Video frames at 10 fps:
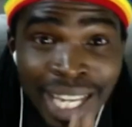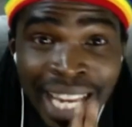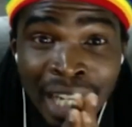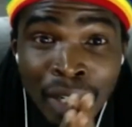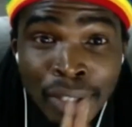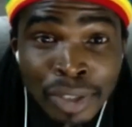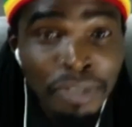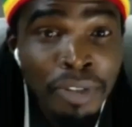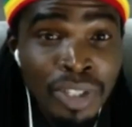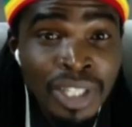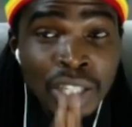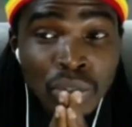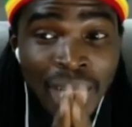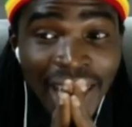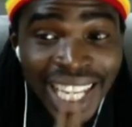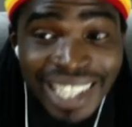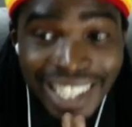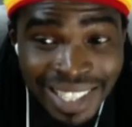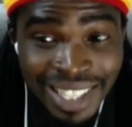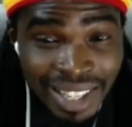A lot of us need to learn
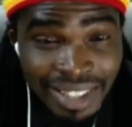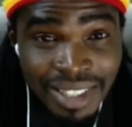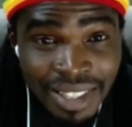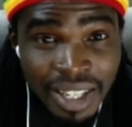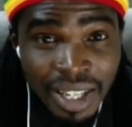these things.